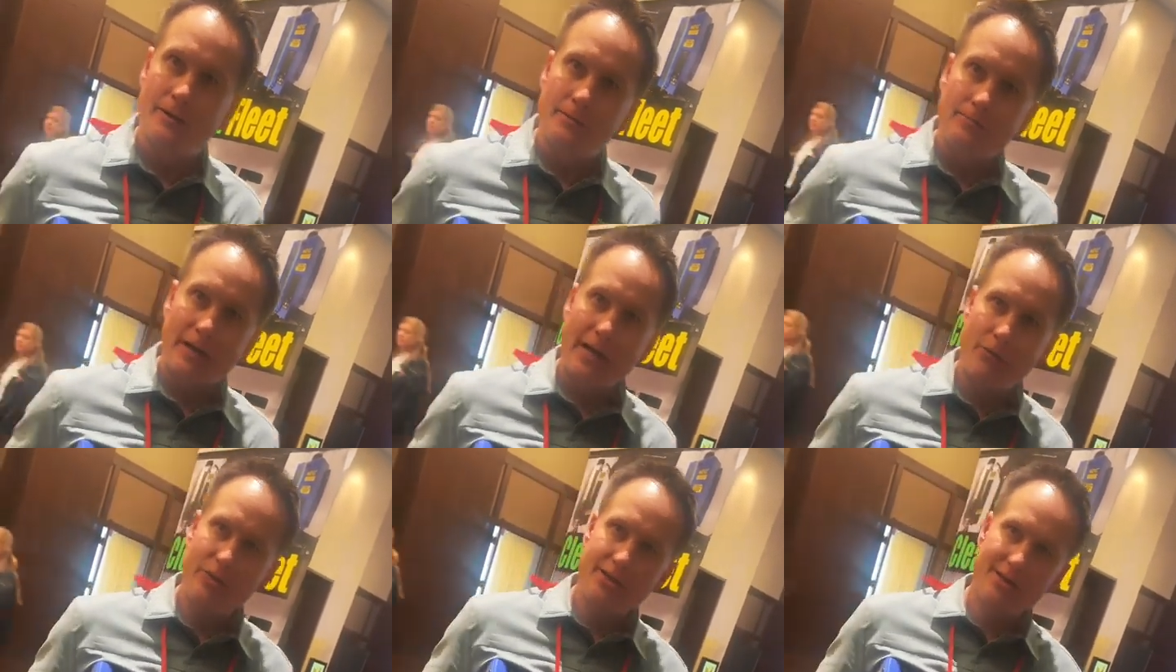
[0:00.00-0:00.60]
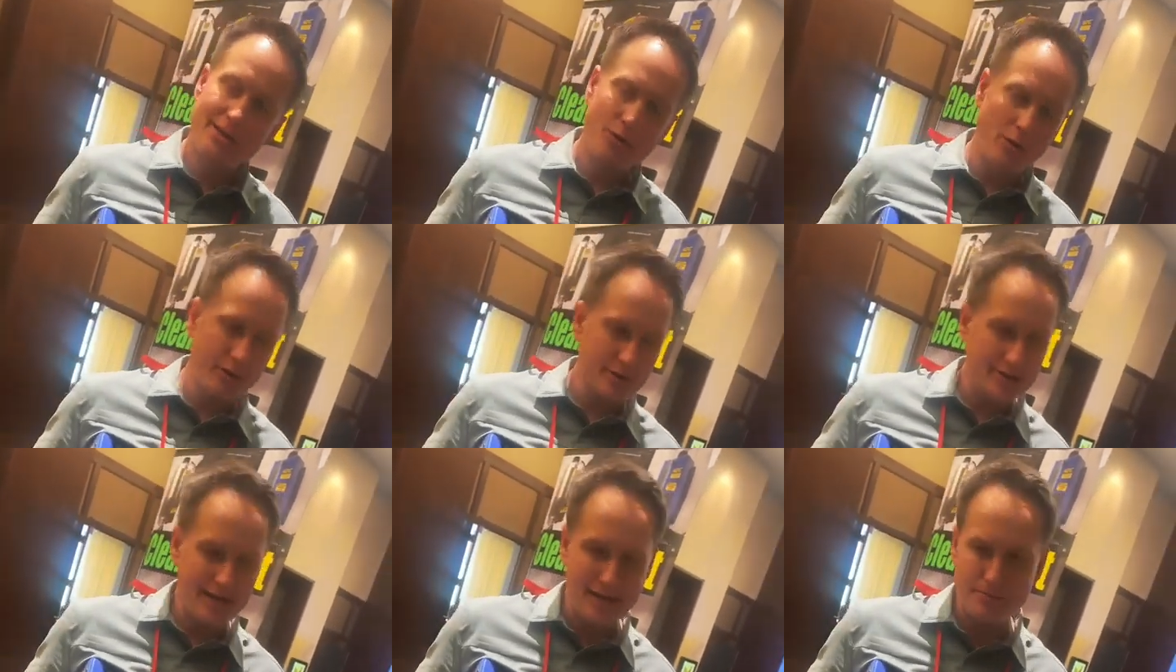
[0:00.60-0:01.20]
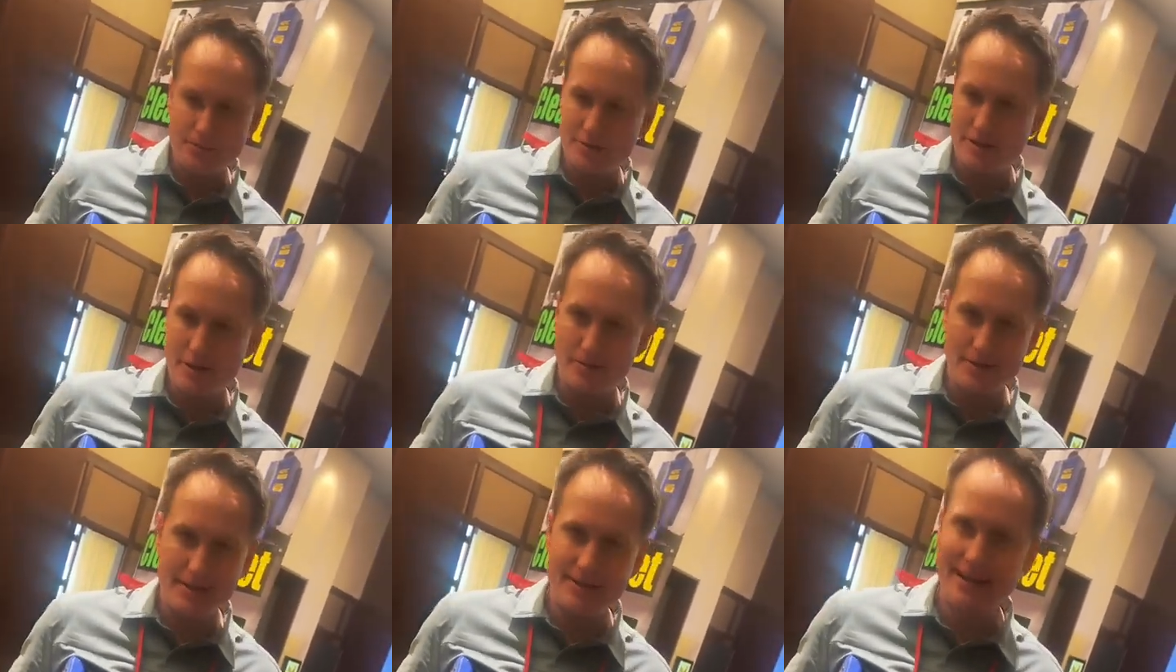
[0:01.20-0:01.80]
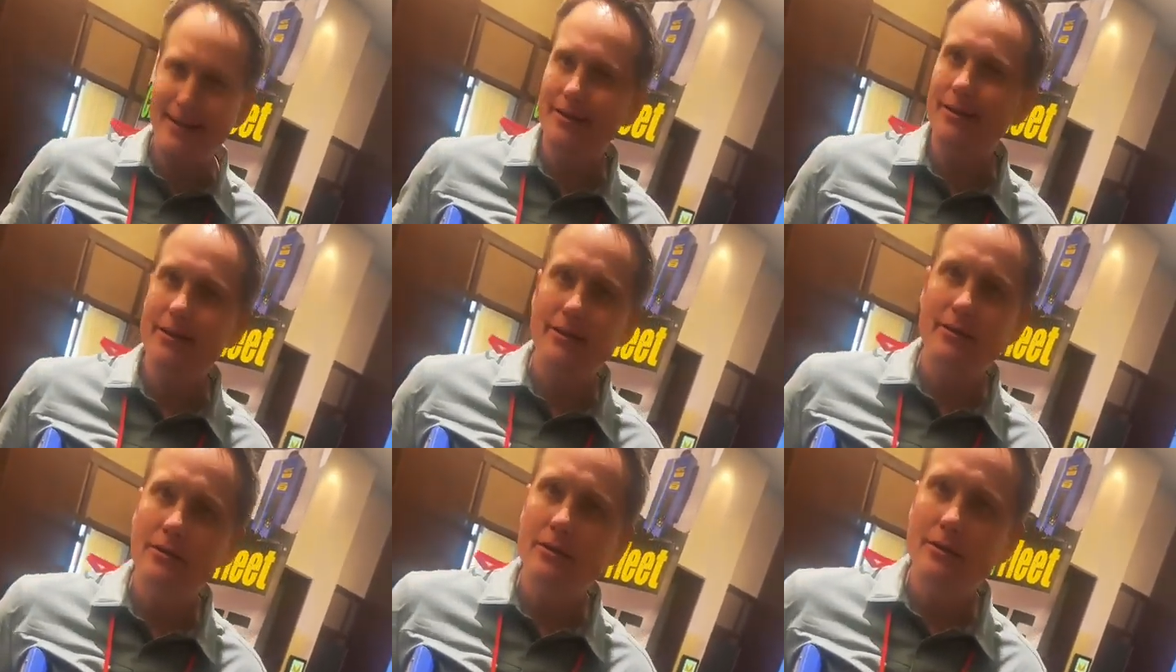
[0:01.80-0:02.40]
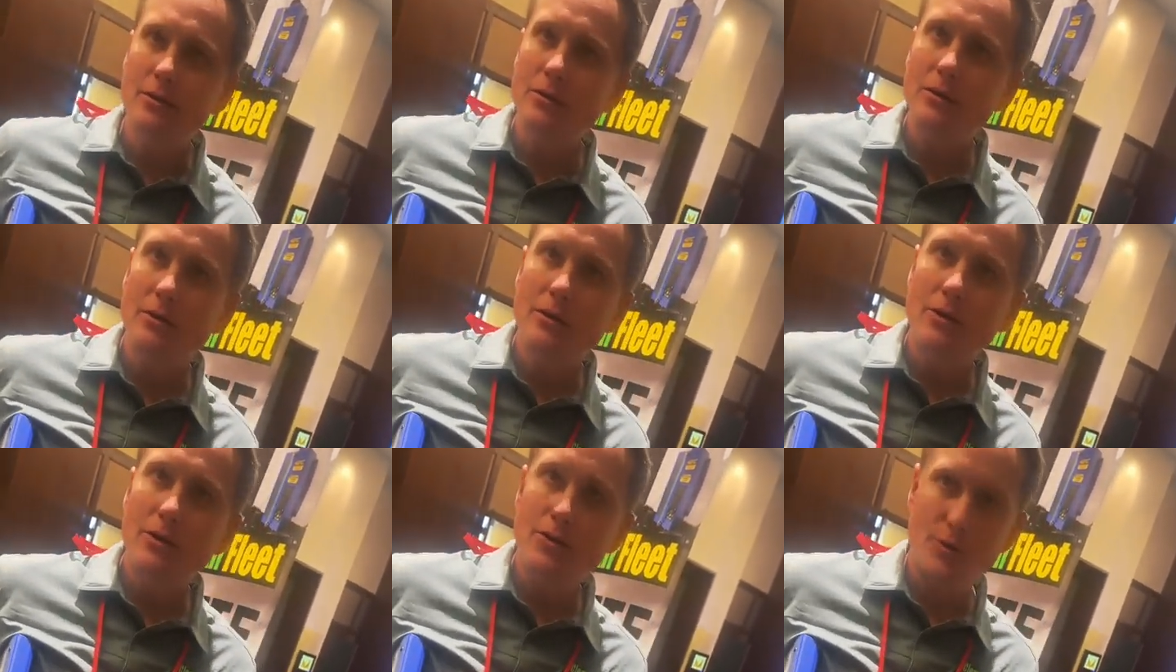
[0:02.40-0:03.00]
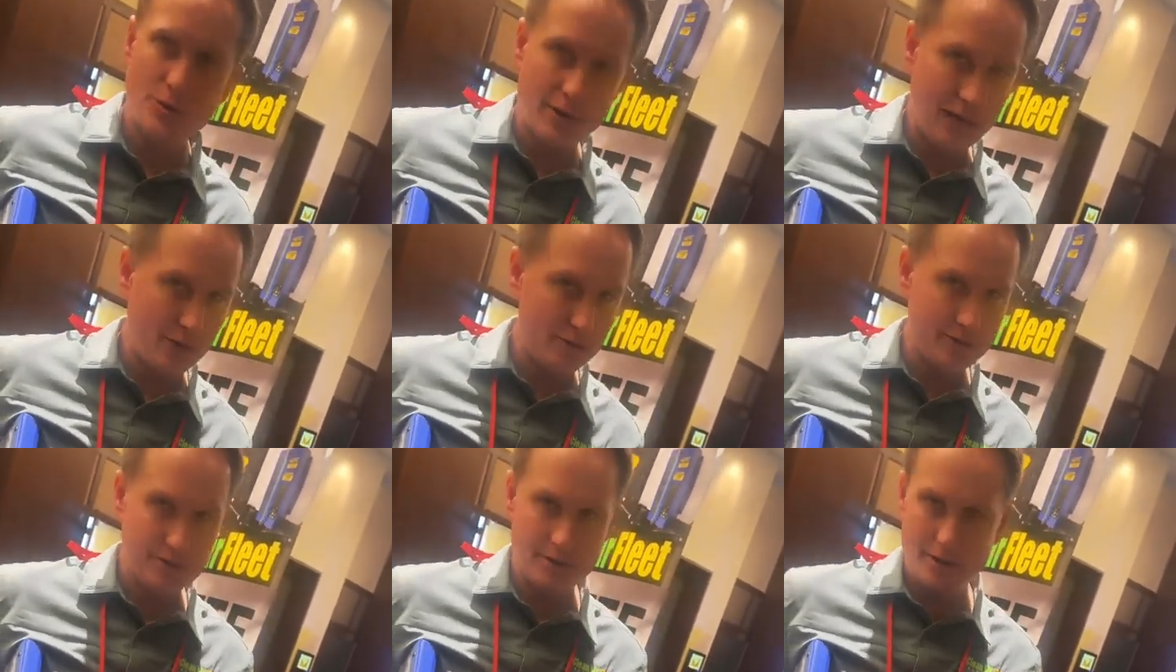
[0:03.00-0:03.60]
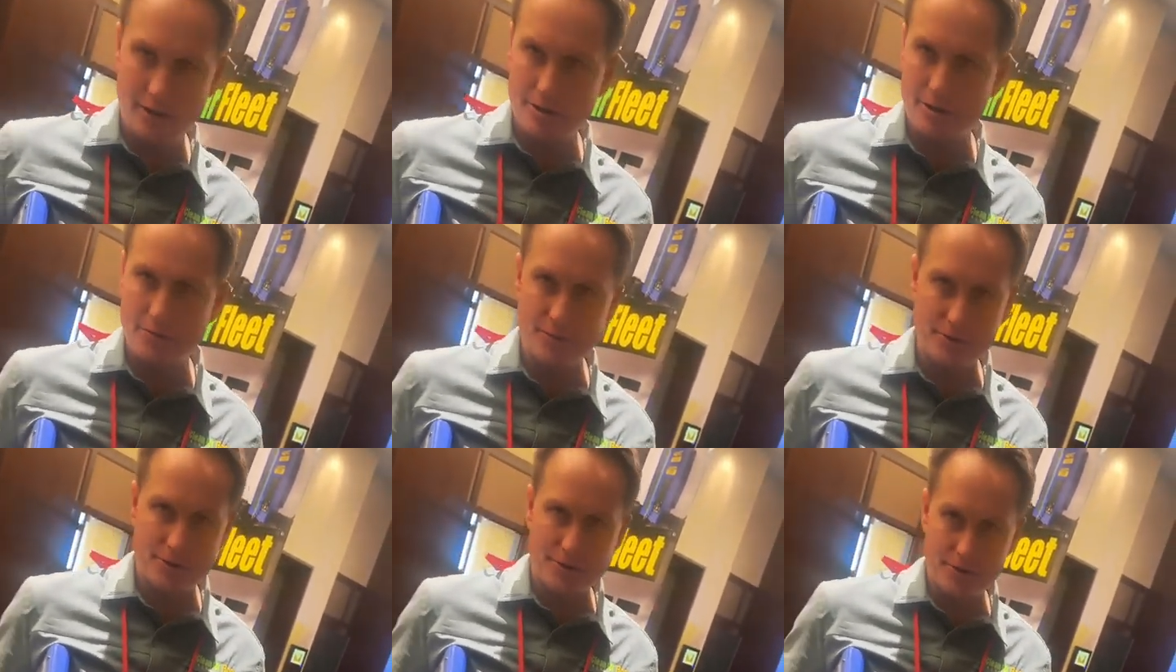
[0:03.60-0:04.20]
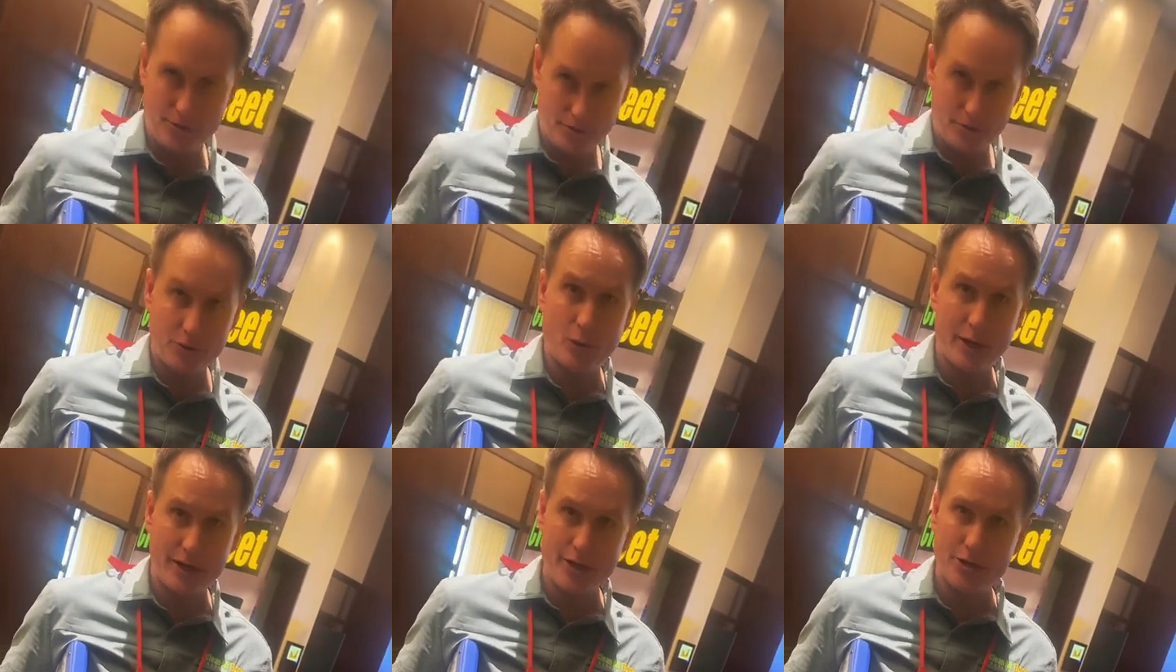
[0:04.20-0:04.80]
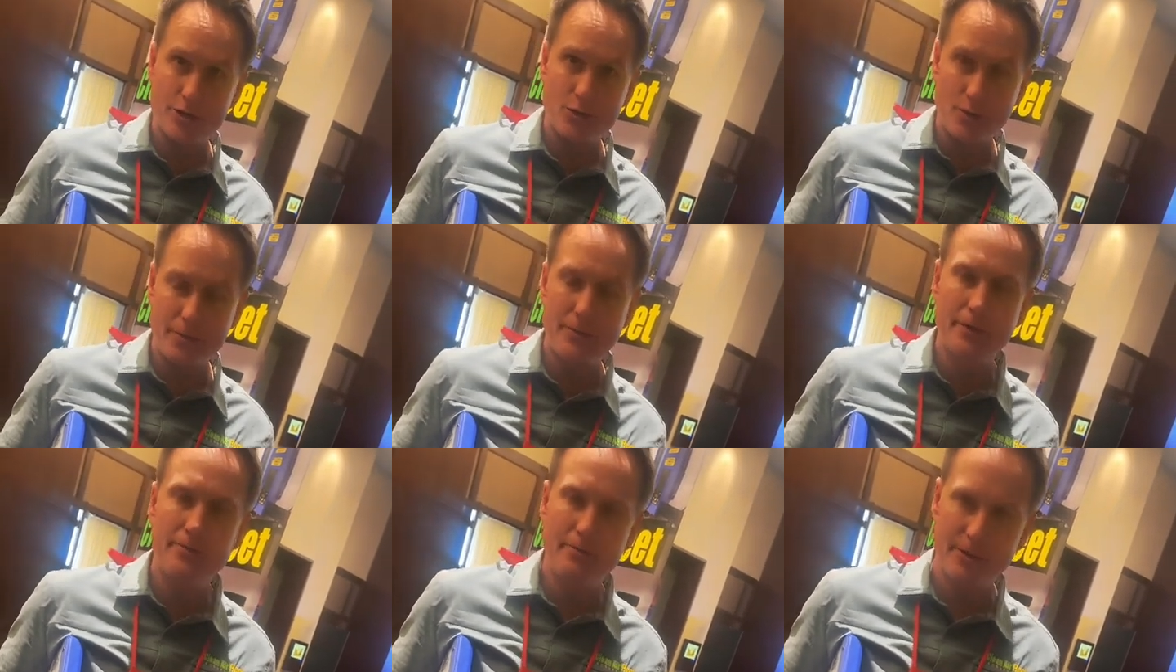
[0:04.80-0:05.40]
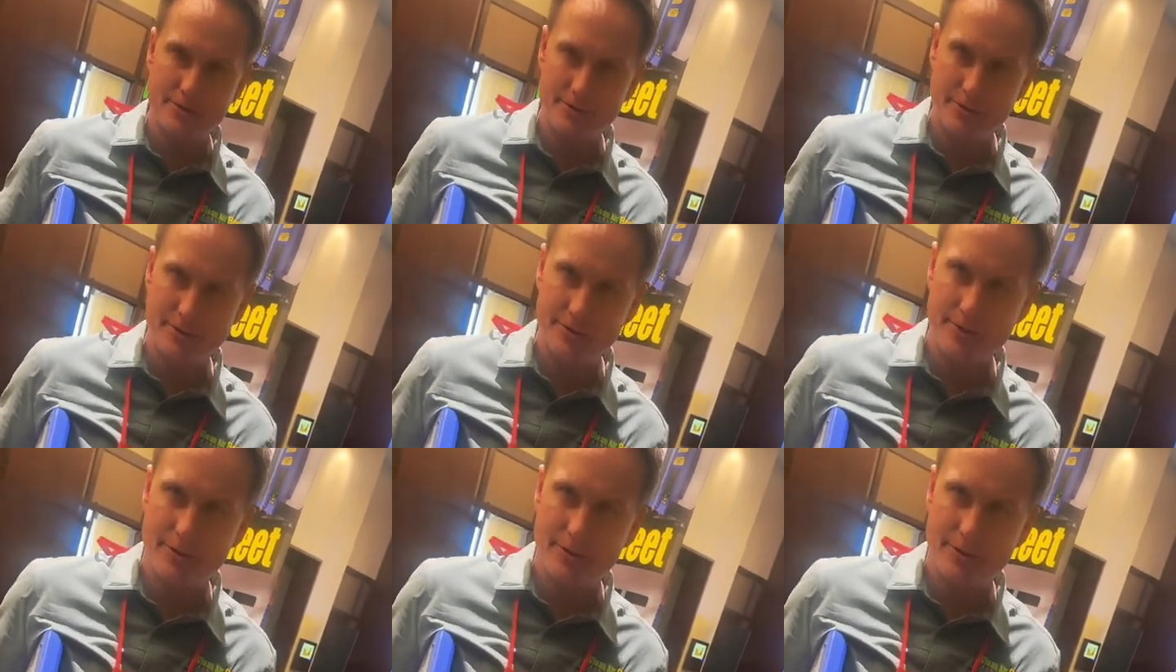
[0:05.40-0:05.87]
And we see oil samples come in daily through thousands of customers through the 20 years we've been in business.